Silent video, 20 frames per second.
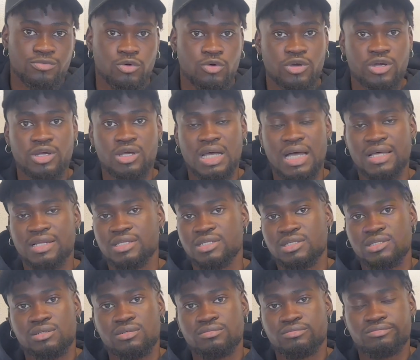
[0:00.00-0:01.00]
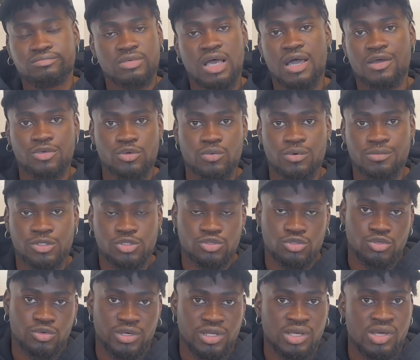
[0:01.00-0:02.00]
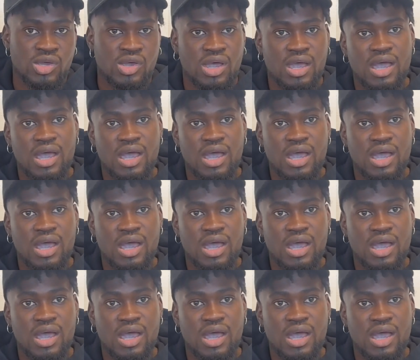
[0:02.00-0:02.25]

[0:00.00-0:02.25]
for and how you want me to do it.